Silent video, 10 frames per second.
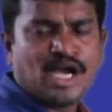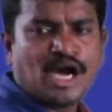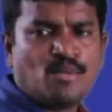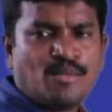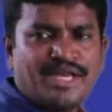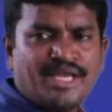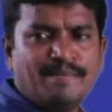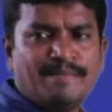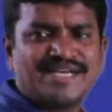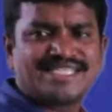many
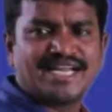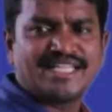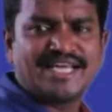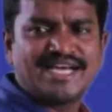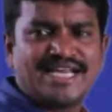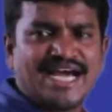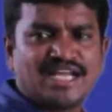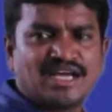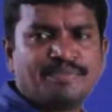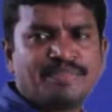bits are there in
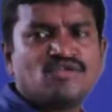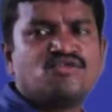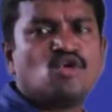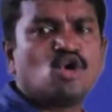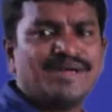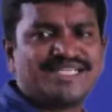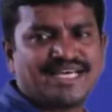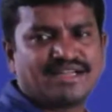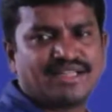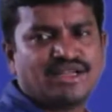data? 4 bits
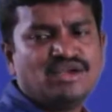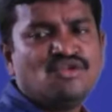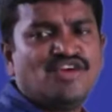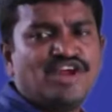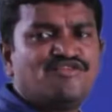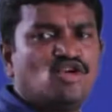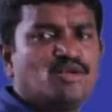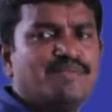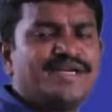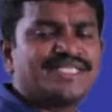are there. When 4
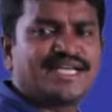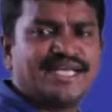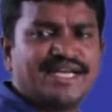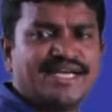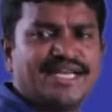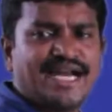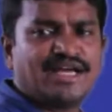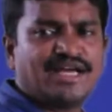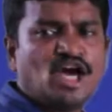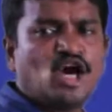bits are there in
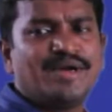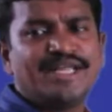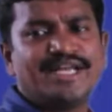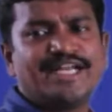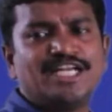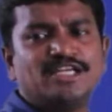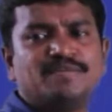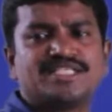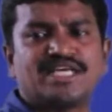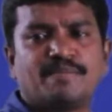data, how many redundant
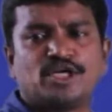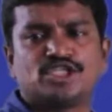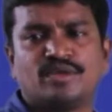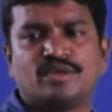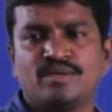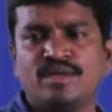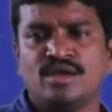bits are possible?